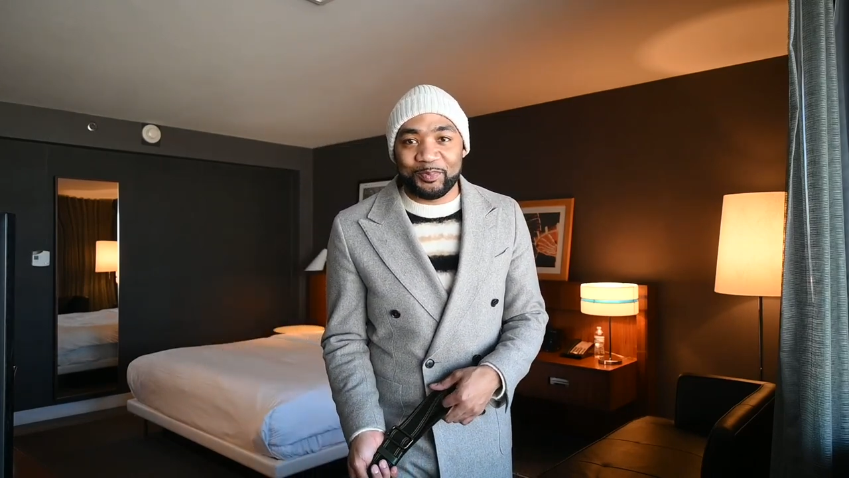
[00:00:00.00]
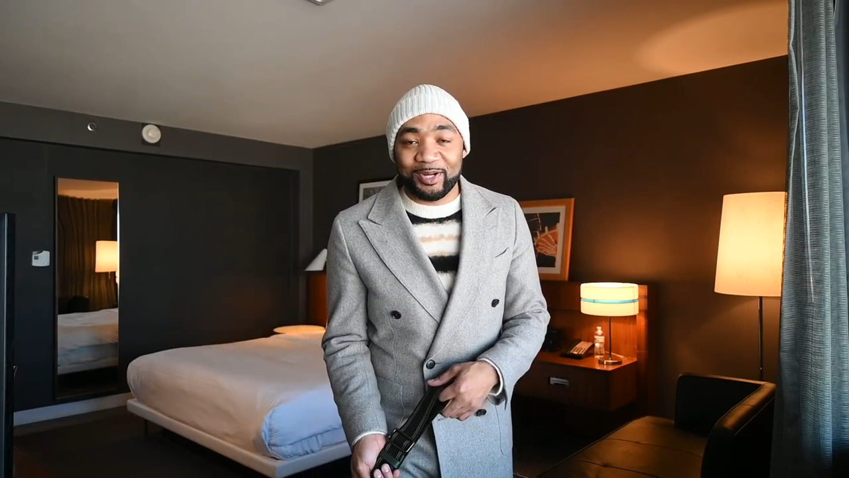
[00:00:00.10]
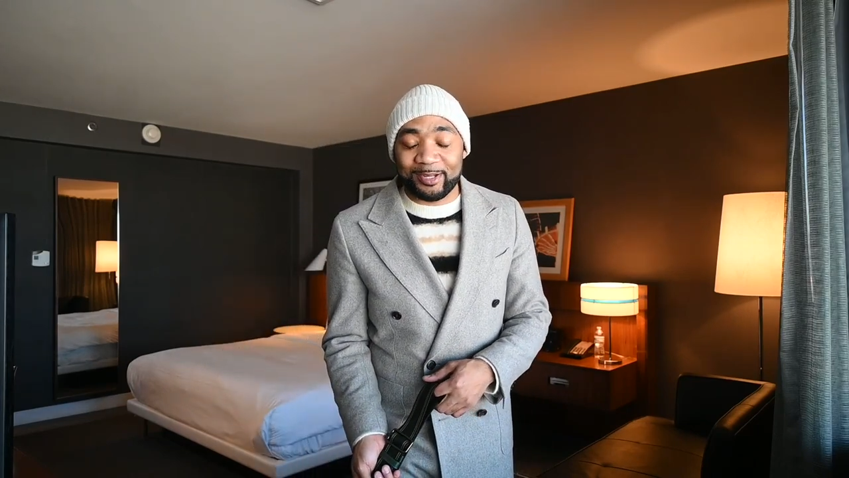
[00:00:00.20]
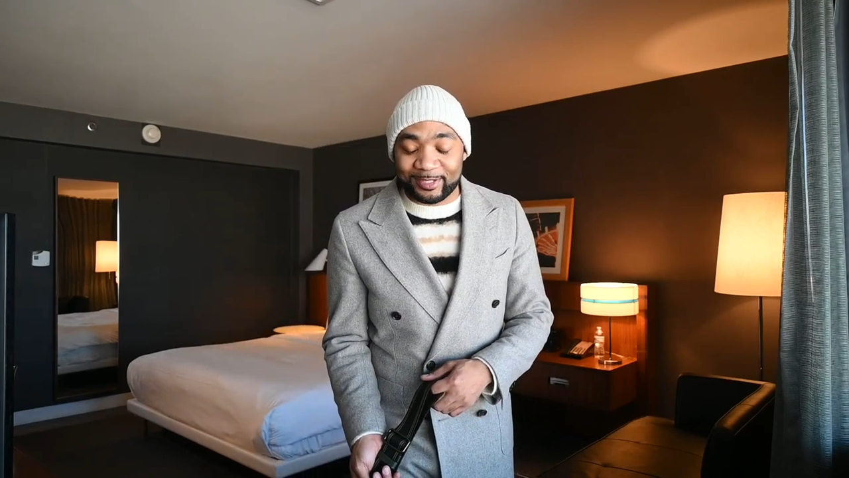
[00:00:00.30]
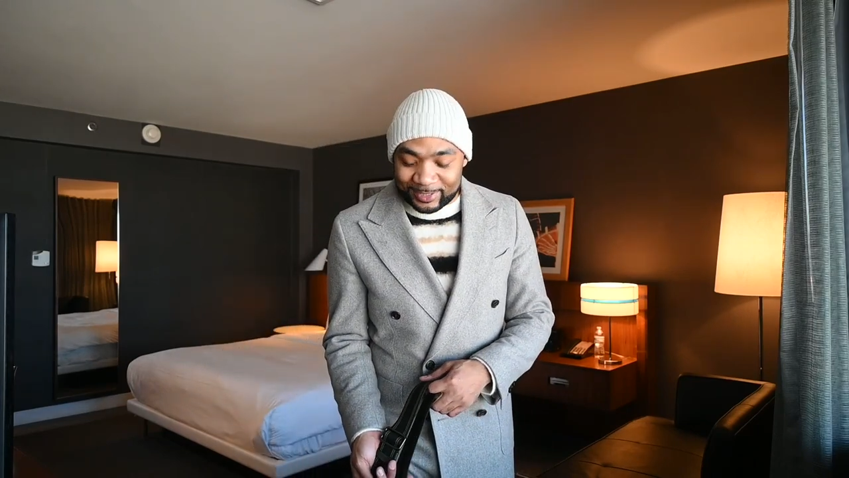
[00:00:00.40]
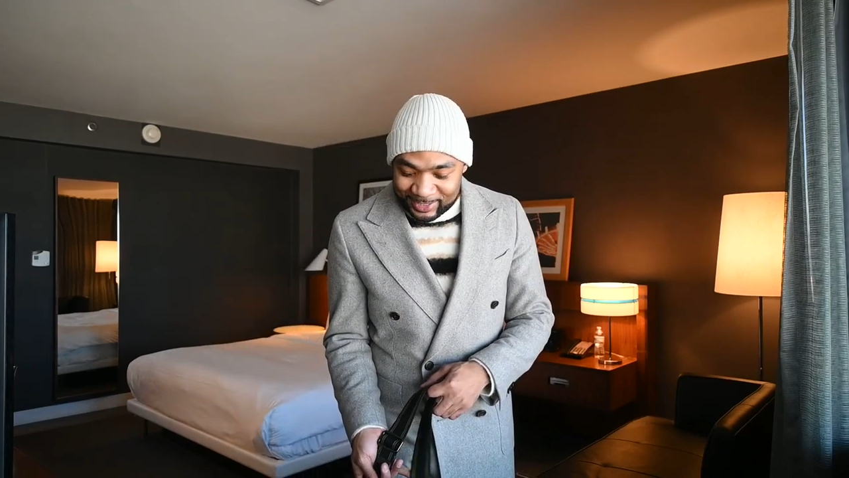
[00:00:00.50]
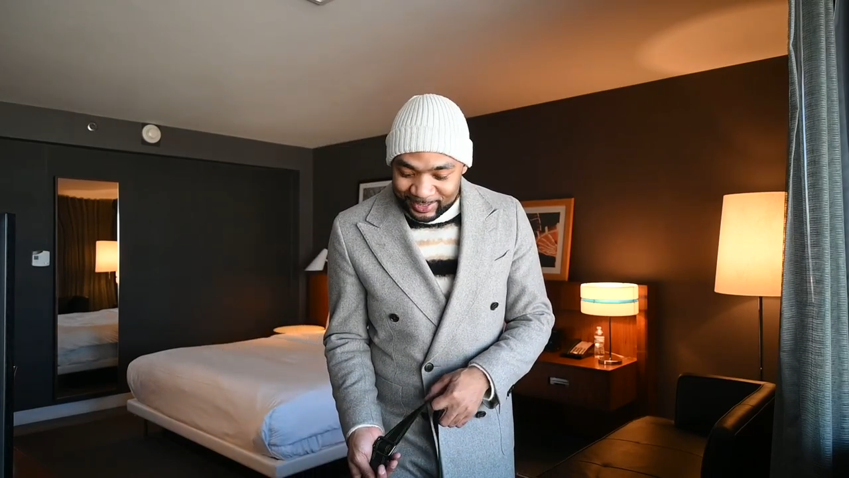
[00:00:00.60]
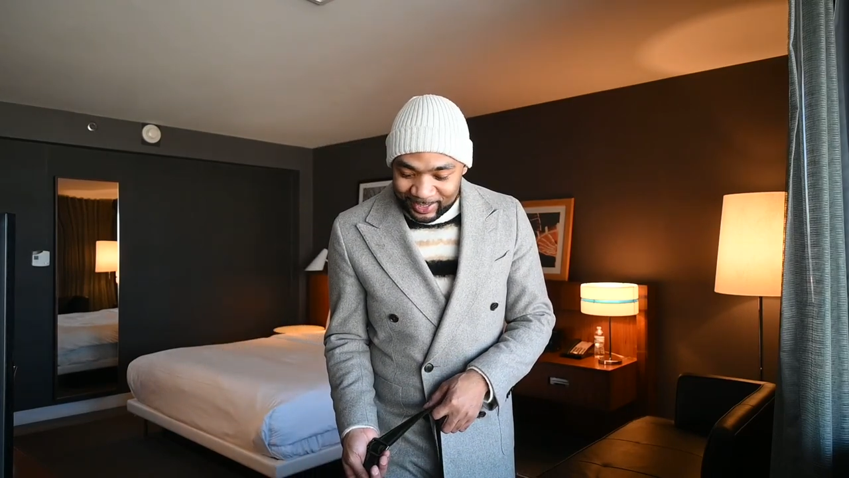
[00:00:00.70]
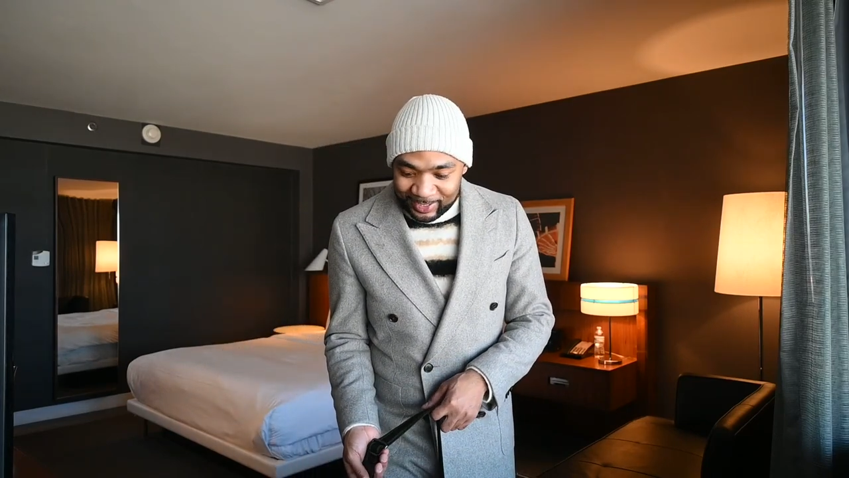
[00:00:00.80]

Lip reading: much